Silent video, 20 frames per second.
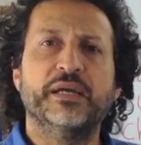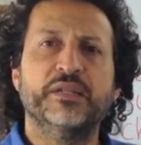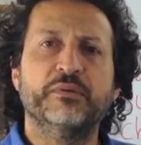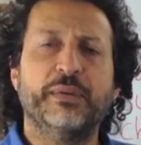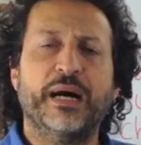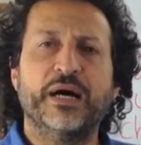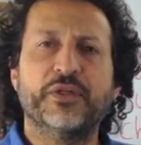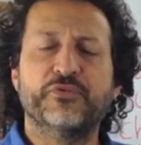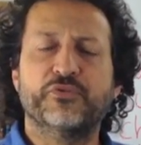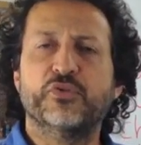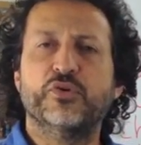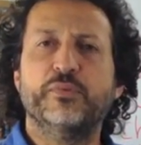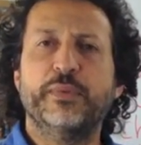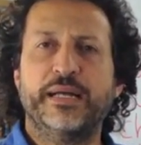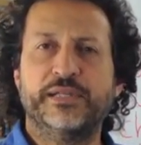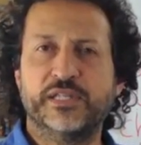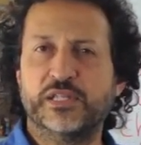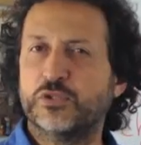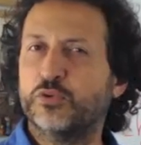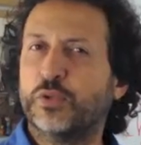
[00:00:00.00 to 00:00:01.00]
in the bathroom
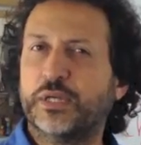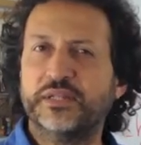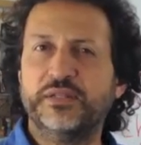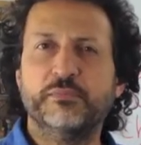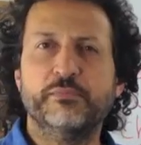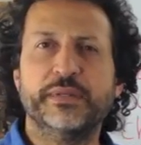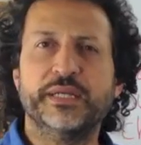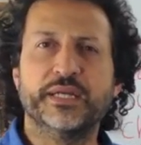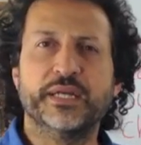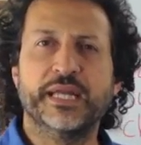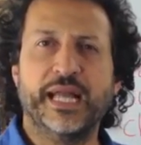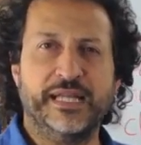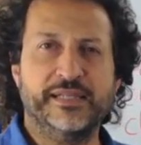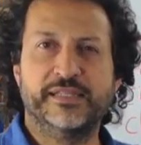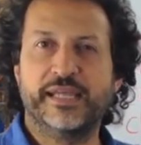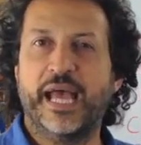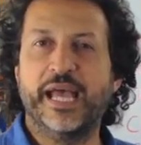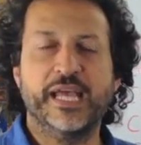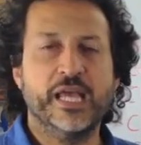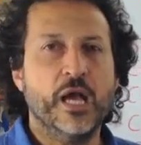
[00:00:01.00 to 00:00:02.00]
and just look at the mirror
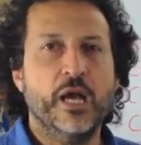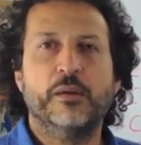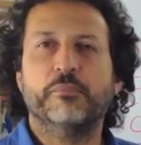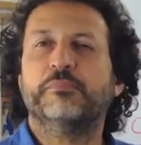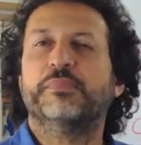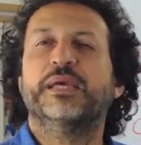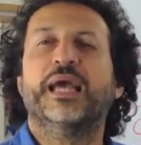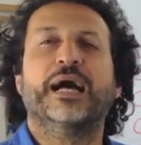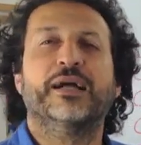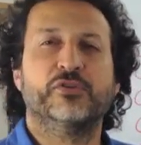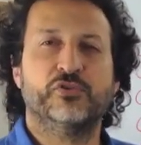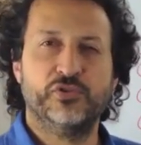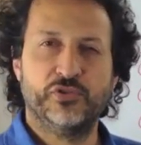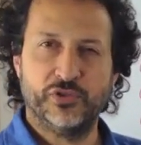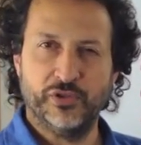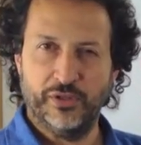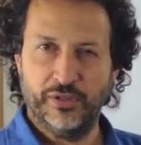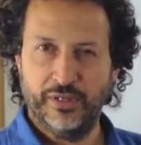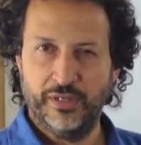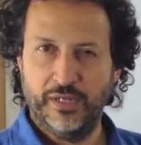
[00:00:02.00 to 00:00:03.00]
and say
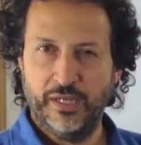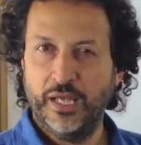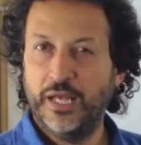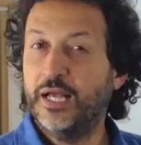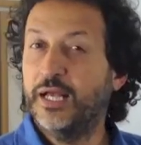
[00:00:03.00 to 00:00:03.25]
piaccio,